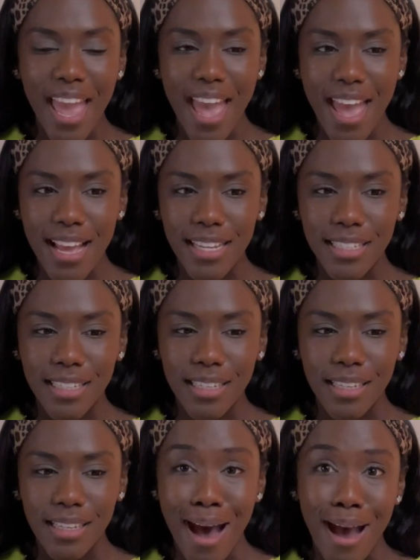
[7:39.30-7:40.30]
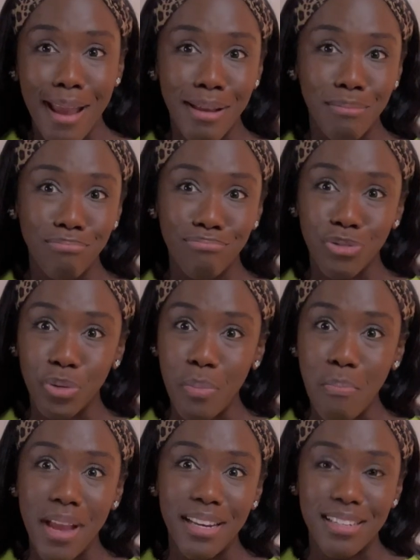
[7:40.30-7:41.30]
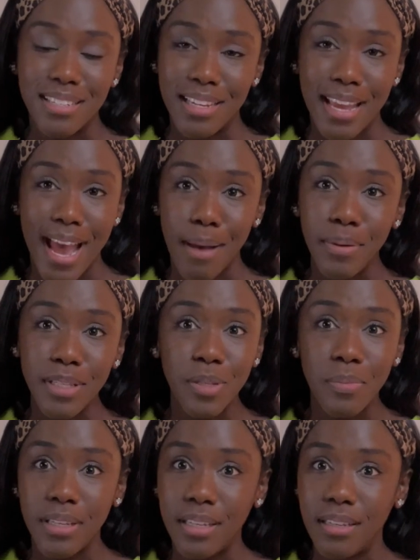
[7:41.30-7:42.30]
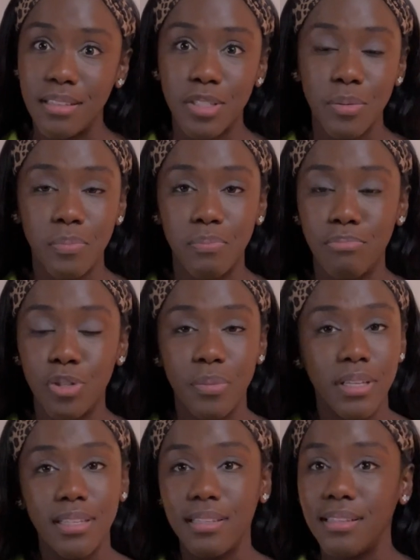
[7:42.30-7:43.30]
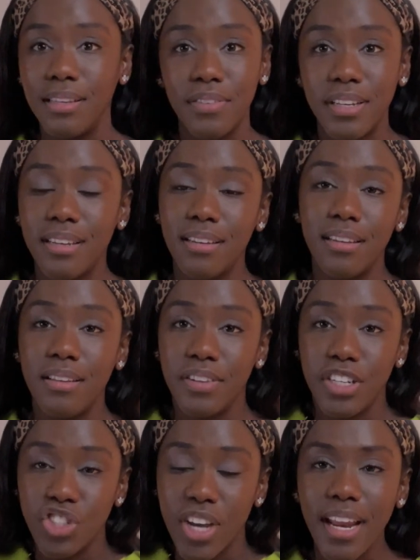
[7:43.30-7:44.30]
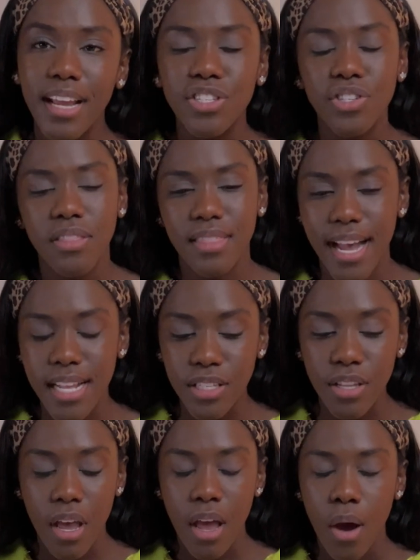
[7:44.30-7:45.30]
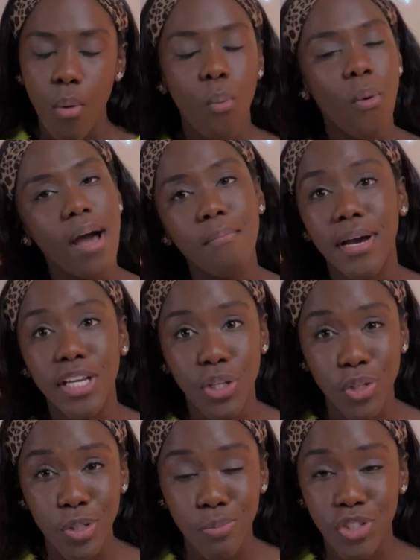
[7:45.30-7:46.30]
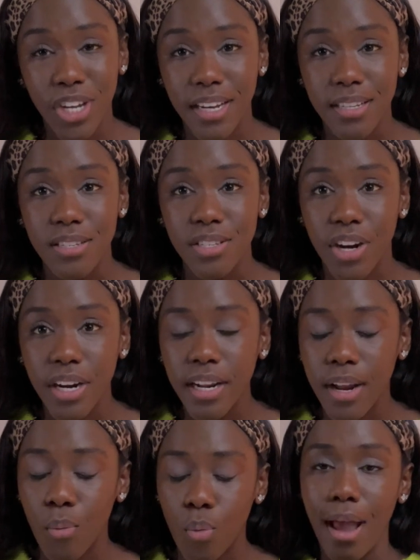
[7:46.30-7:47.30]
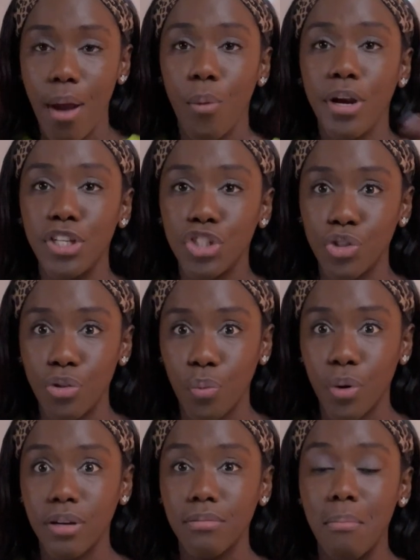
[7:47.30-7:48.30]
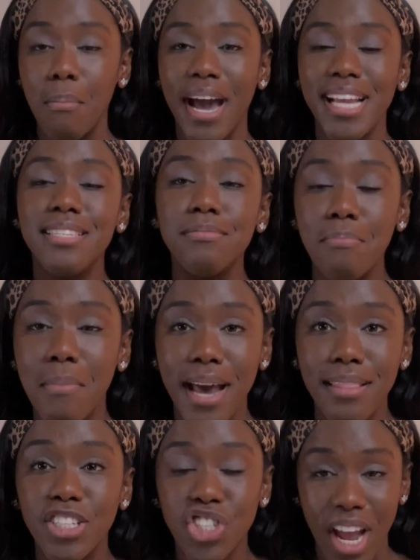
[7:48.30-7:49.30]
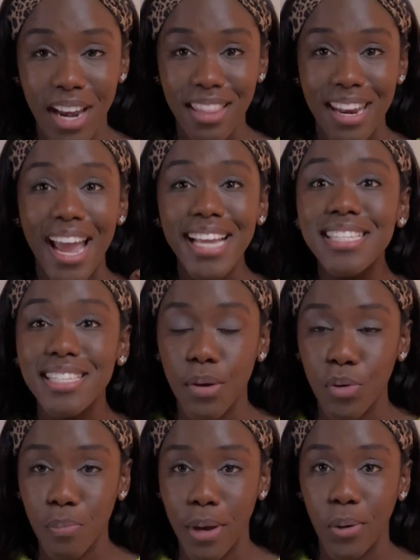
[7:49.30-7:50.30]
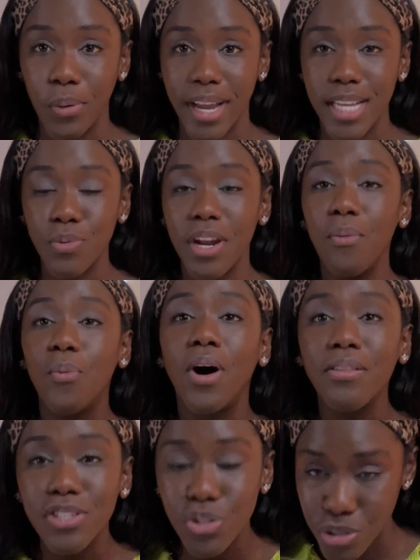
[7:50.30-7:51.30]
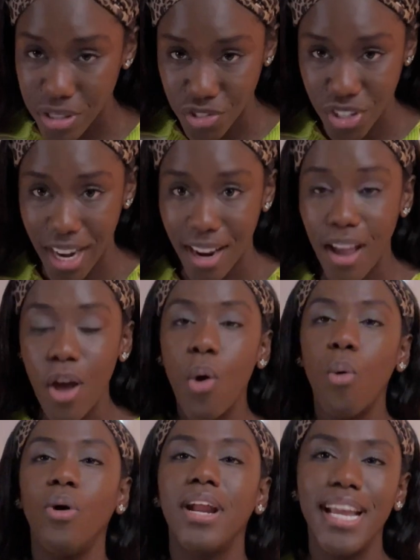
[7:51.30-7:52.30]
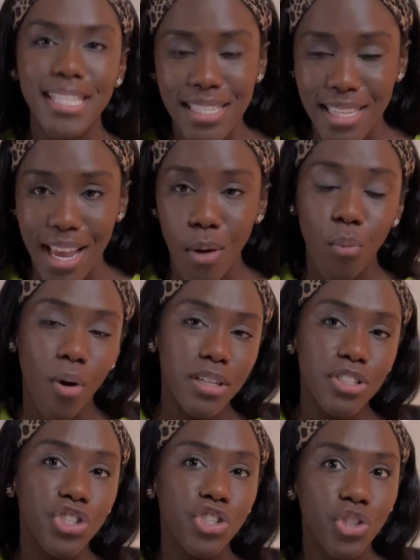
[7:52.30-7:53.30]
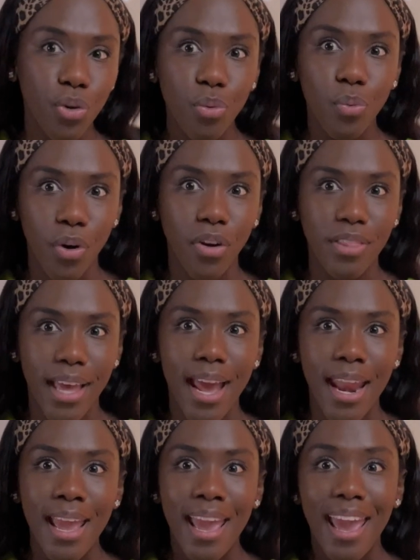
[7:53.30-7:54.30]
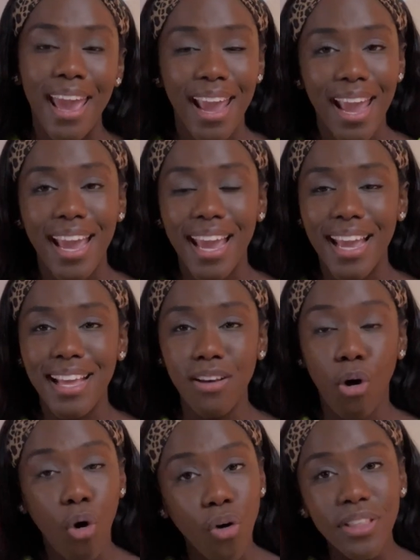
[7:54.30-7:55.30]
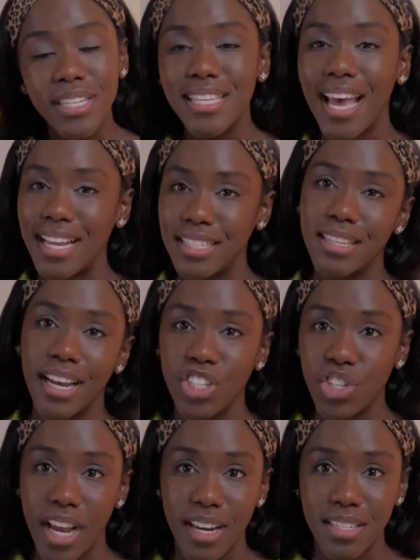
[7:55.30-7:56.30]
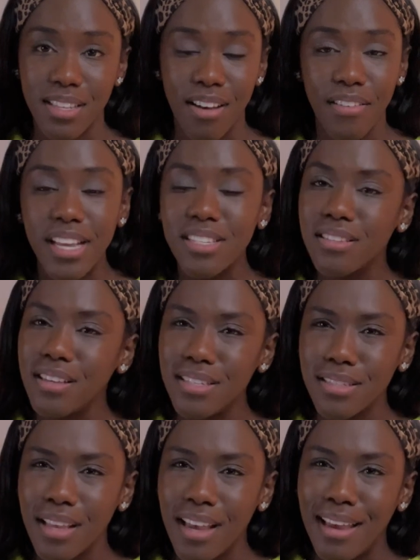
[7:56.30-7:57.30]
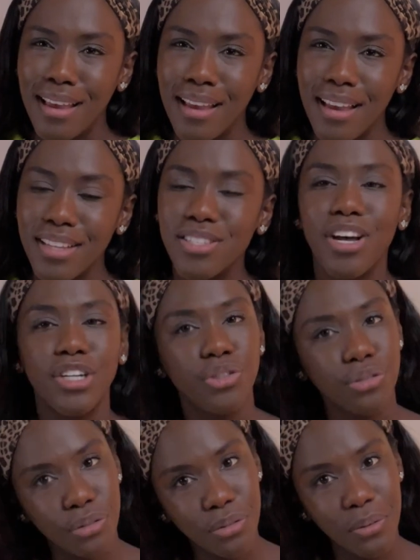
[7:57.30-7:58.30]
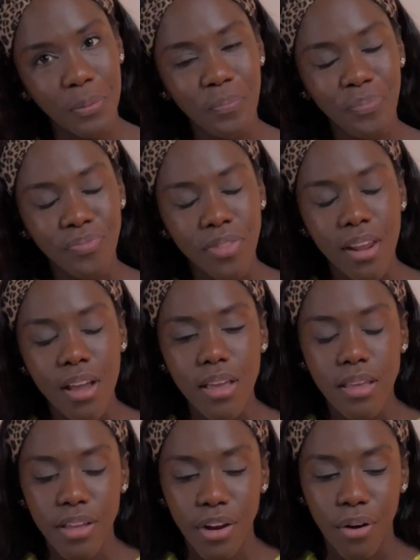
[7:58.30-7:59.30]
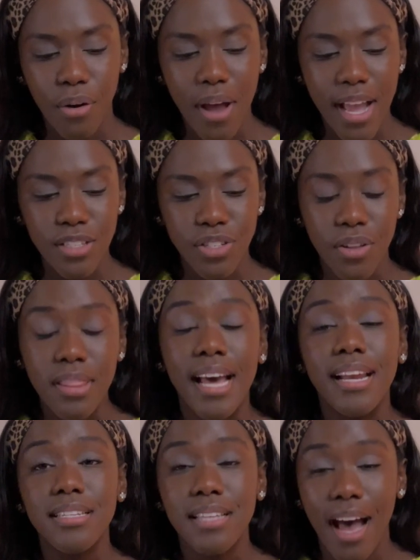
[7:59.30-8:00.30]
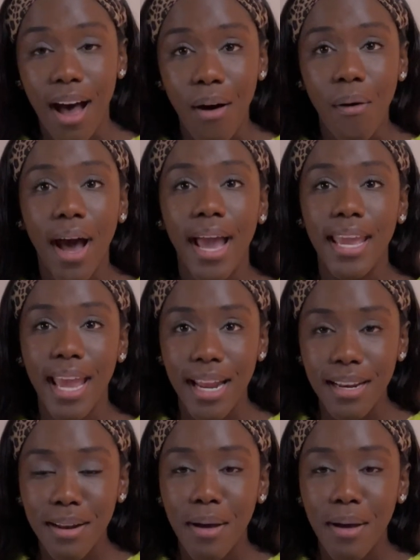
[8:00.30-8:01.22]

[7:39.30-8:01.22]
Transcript: and I am tremendously happy to be living in China. And so that's why my YouTube channel started. I wanted to show the world the China that I see with my own eyes. When I walk the streets of China, what I see, I want to show the world that, hey, all this anti-China stuff is not true, you know. And so that is how I ended